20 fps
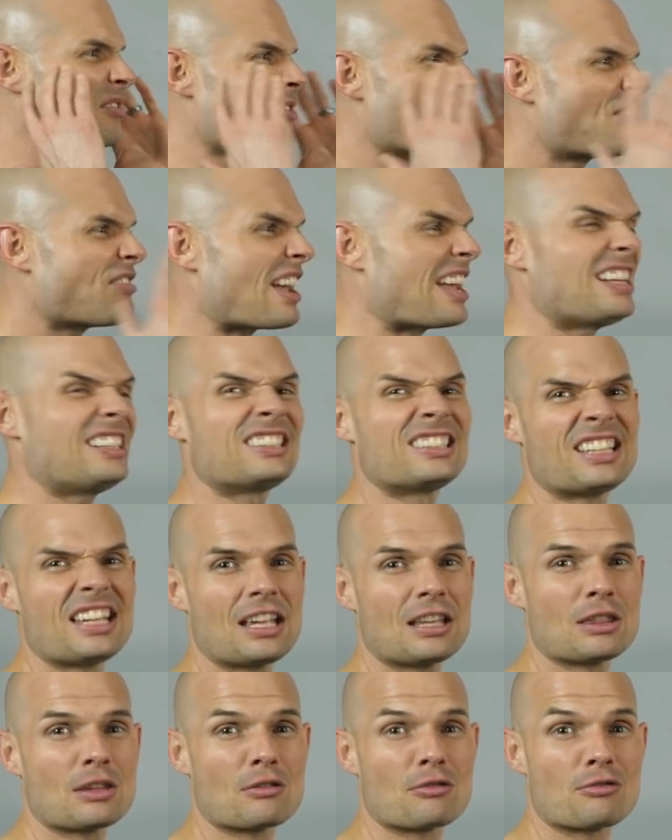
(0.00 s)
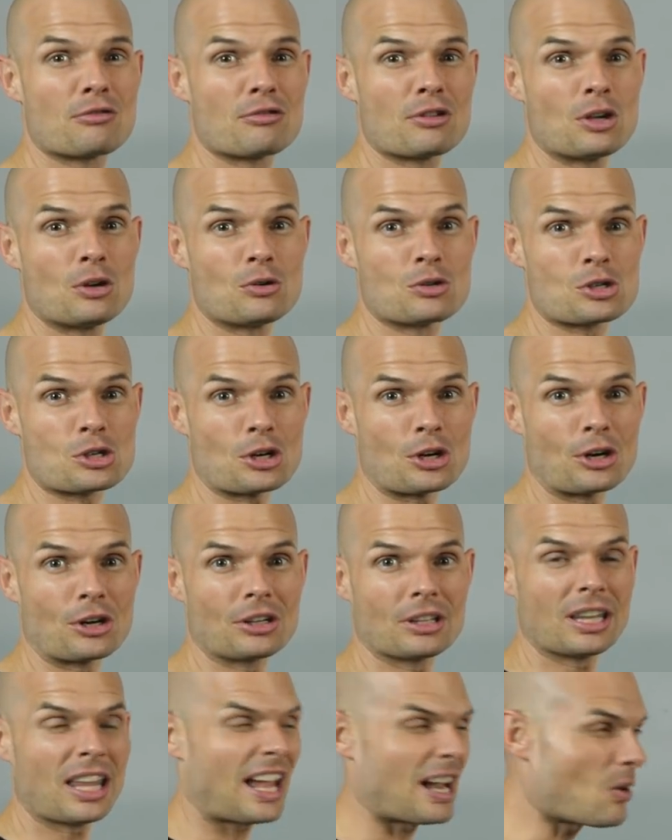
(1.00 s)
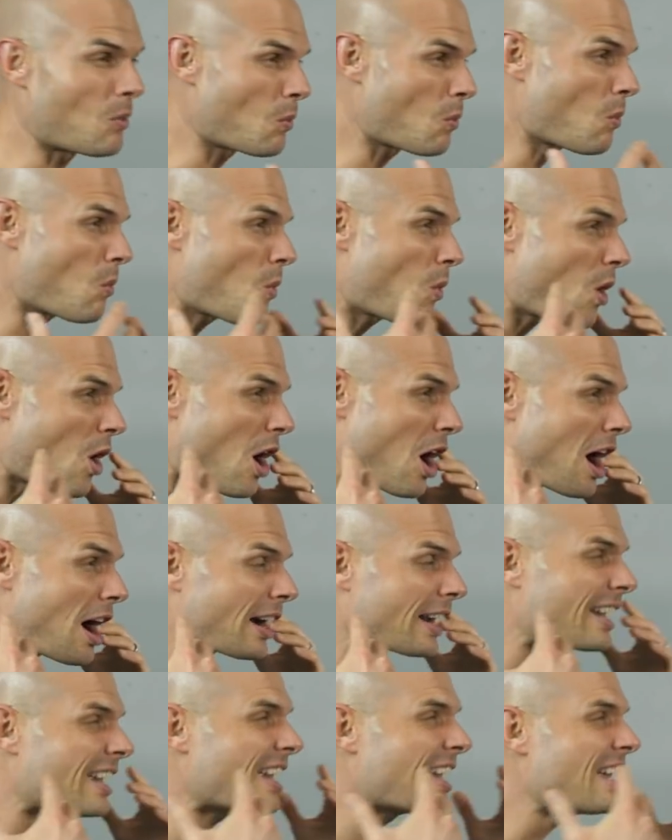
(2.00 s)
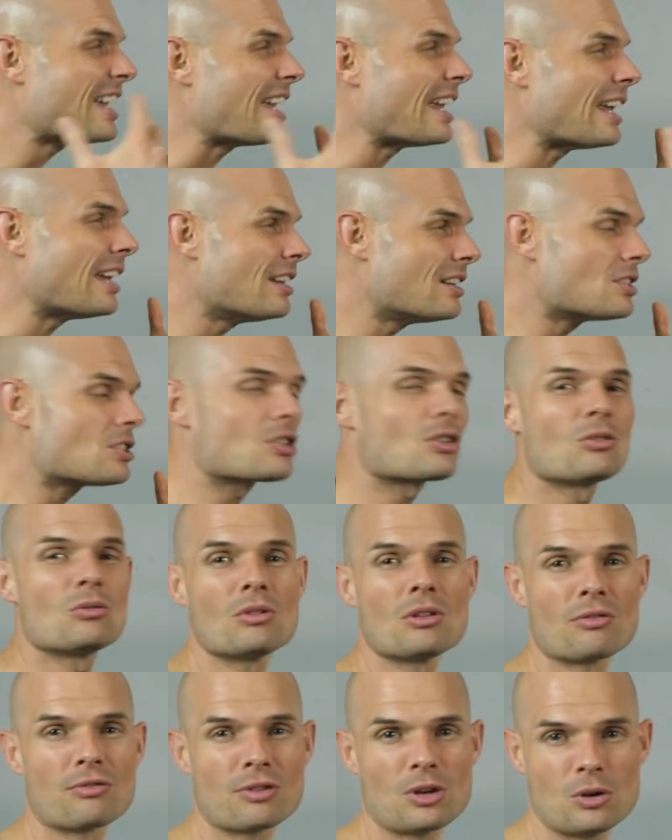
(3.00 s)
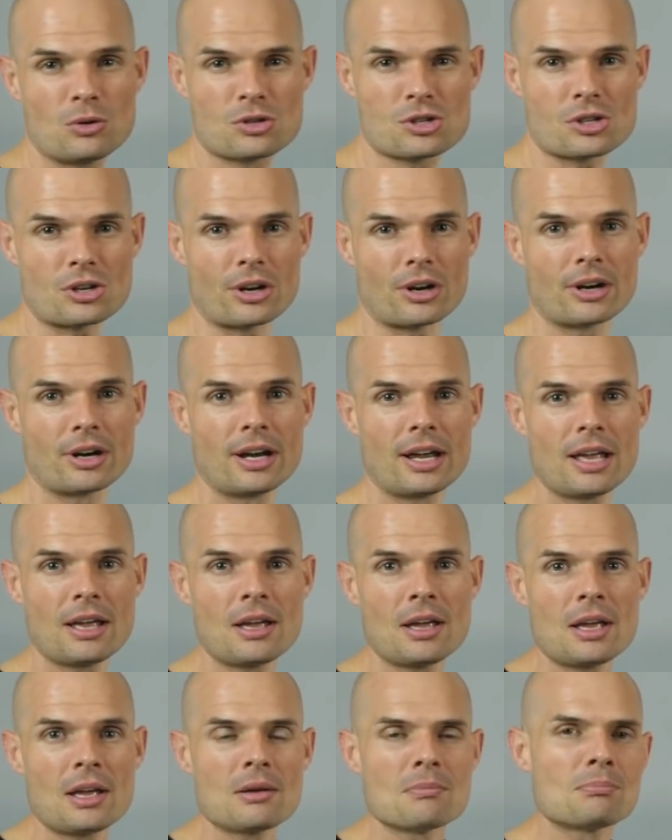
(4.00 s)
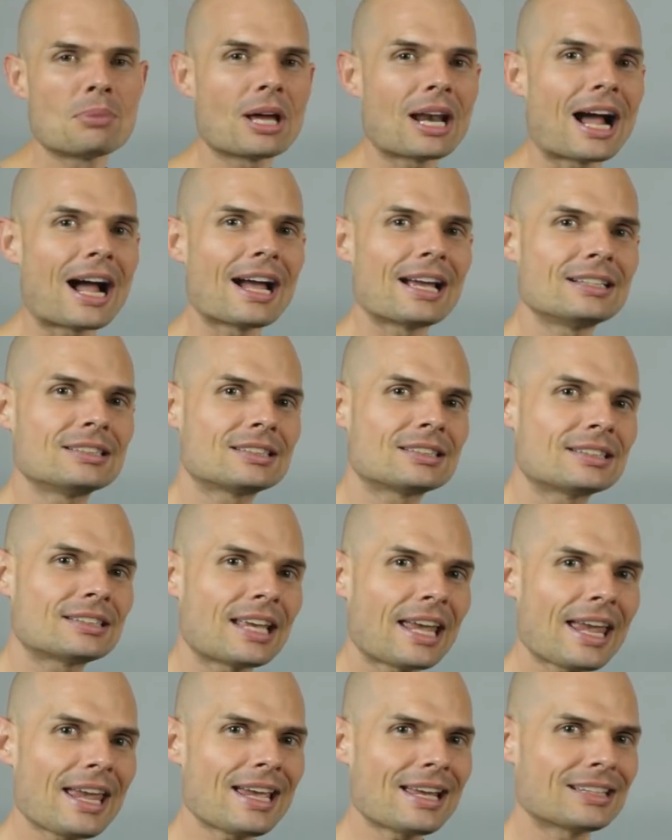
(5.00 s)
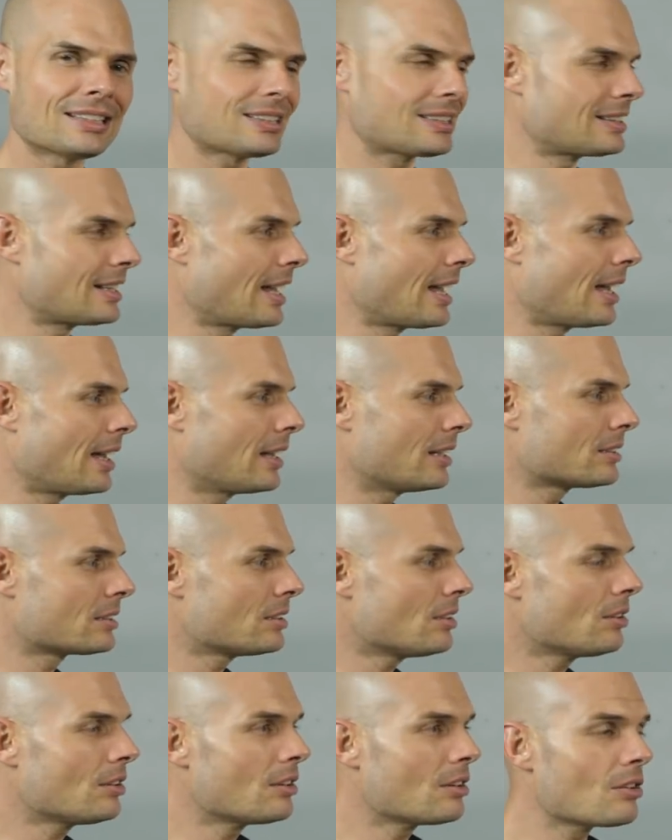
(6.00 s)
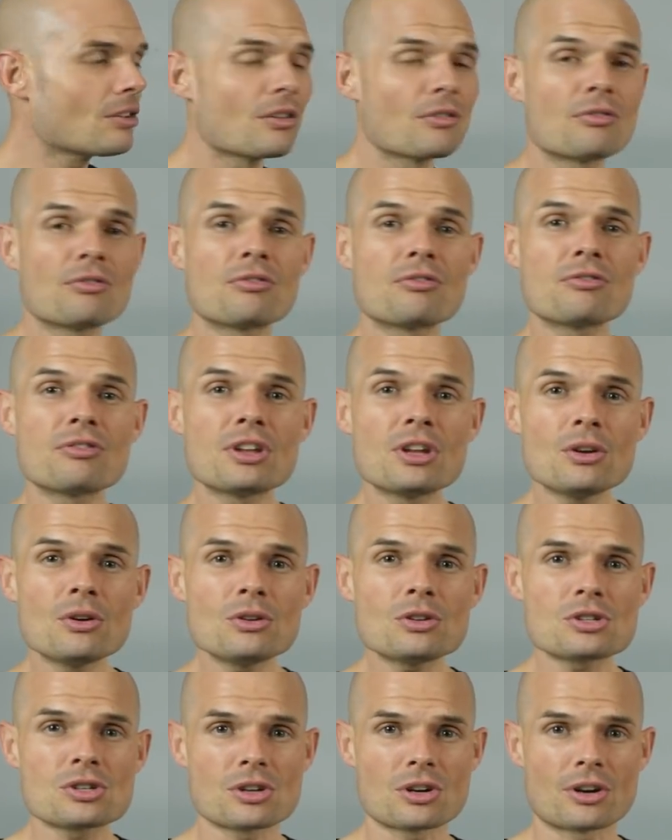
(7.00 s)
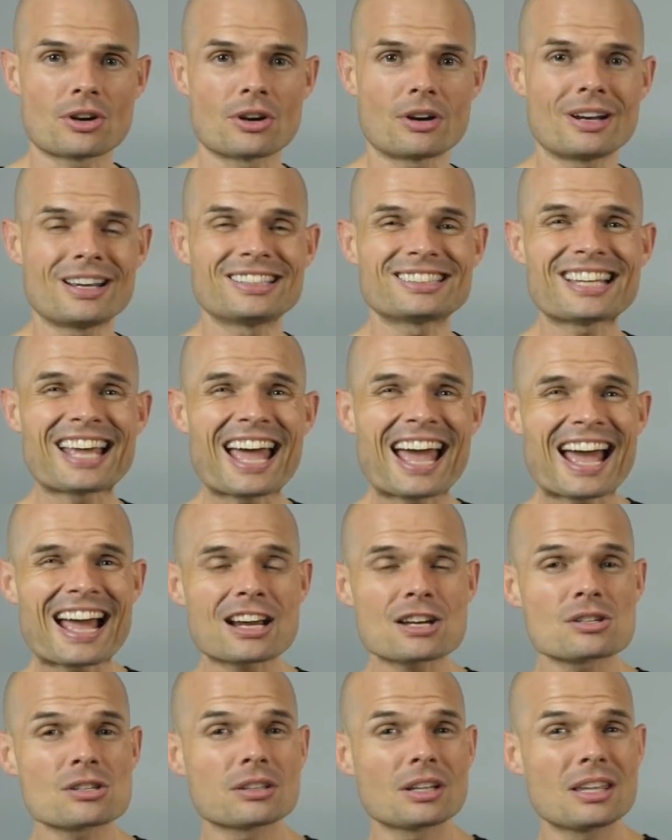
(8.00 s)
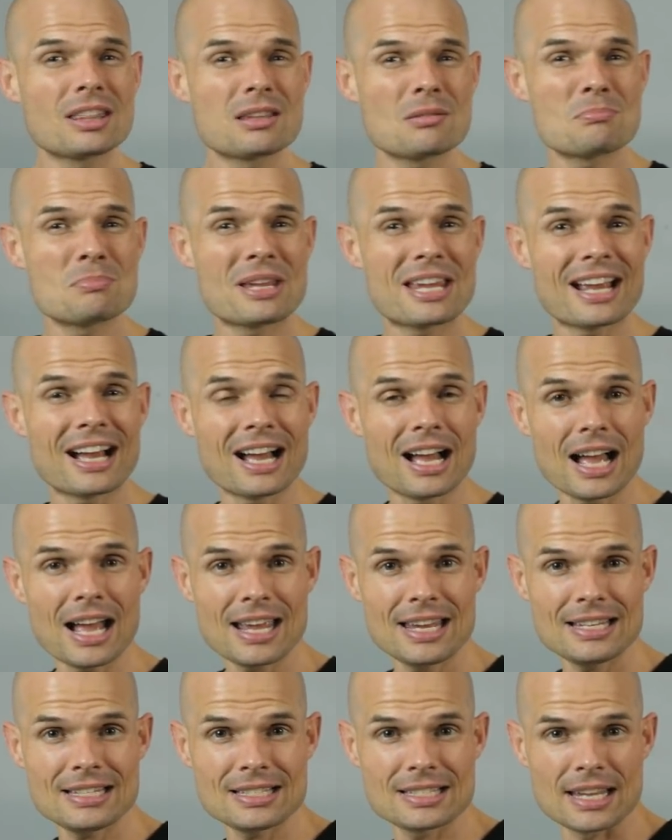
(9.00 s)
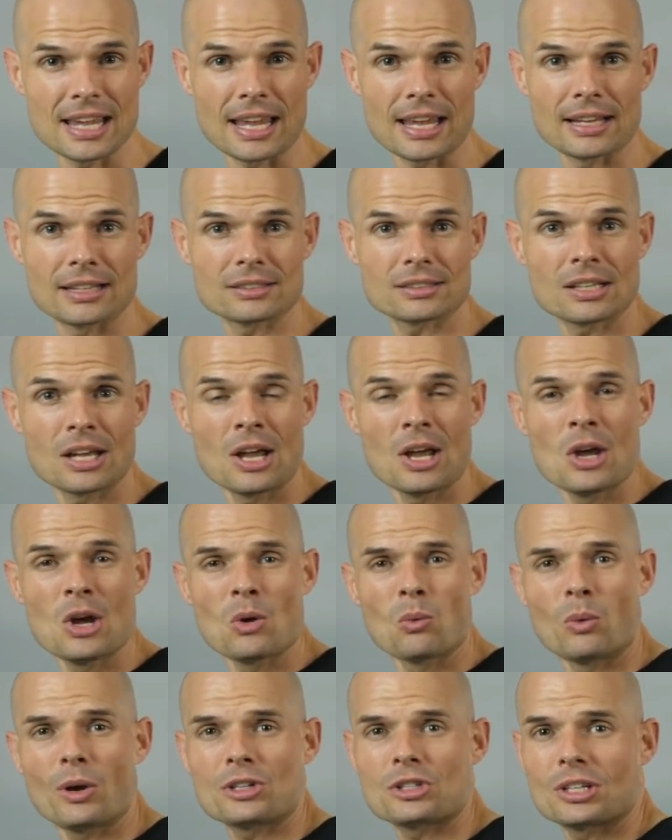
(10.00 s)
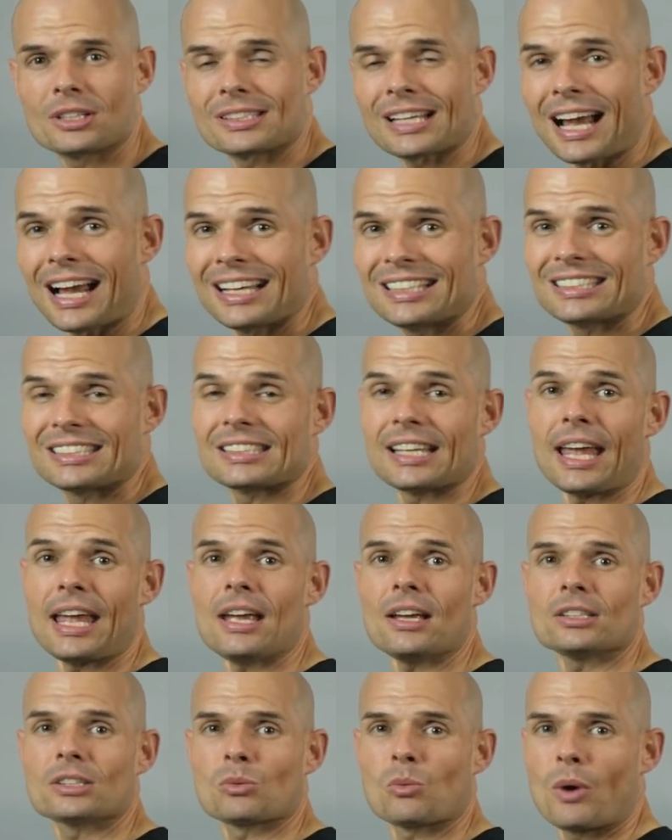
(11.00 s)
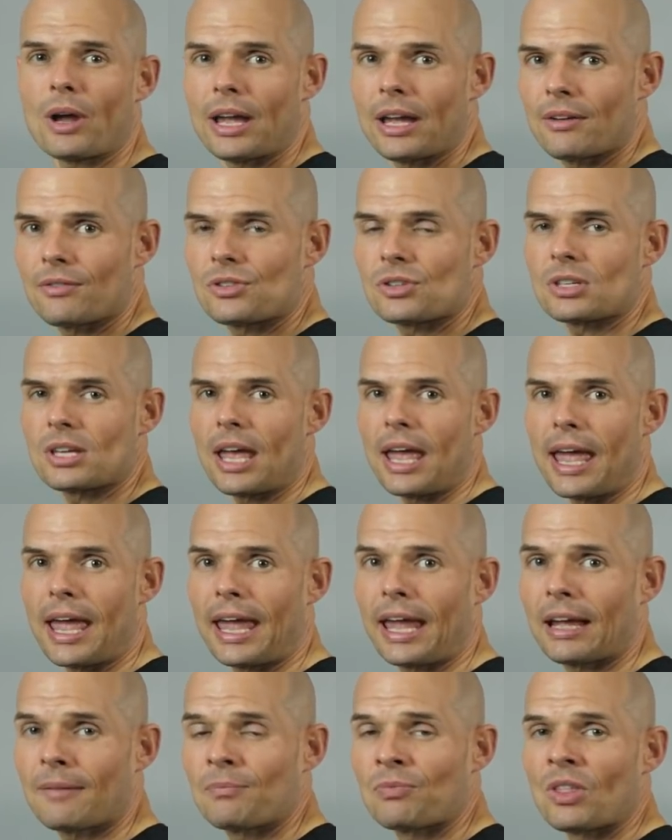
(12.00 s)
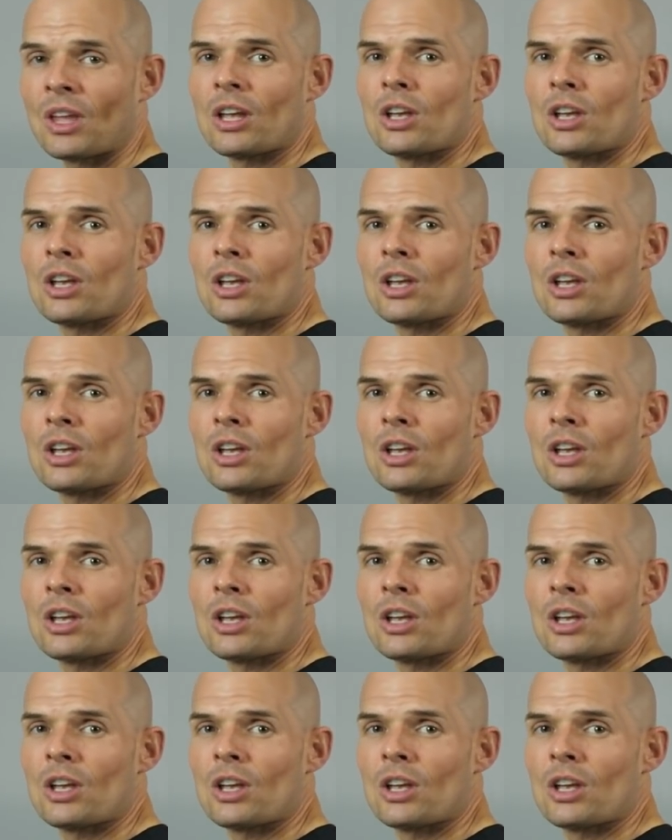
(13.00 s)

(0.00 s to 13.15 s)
facing the future, like walking into the future. But Isaiah says, no, the future is actually the behind days, which is Isaiah's way of saying